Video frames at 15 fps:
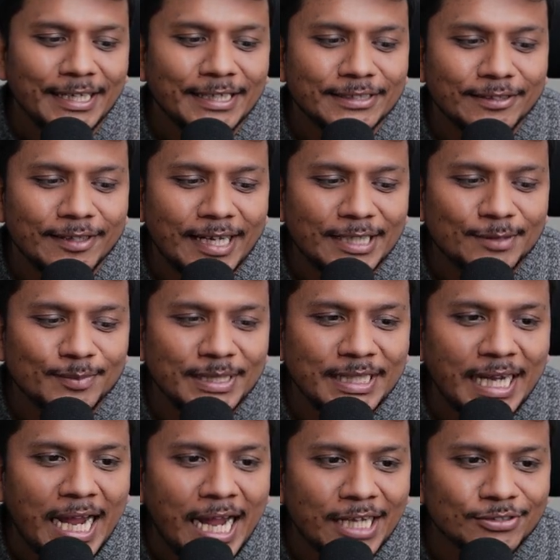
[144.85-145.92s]
So let
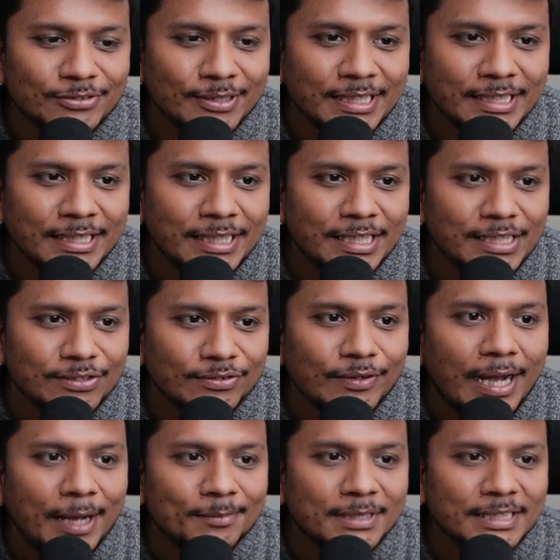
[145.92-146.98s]
me actually
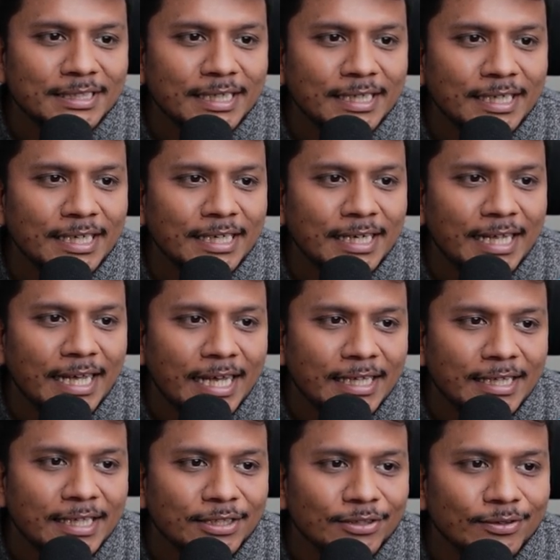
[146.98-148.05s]
swap this again,
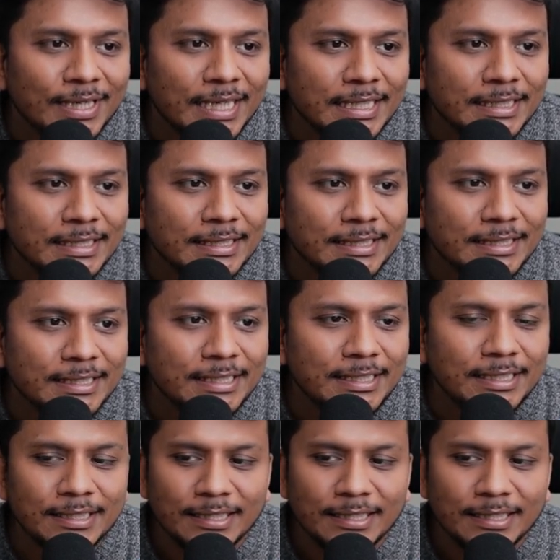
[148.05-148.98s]
and then you can see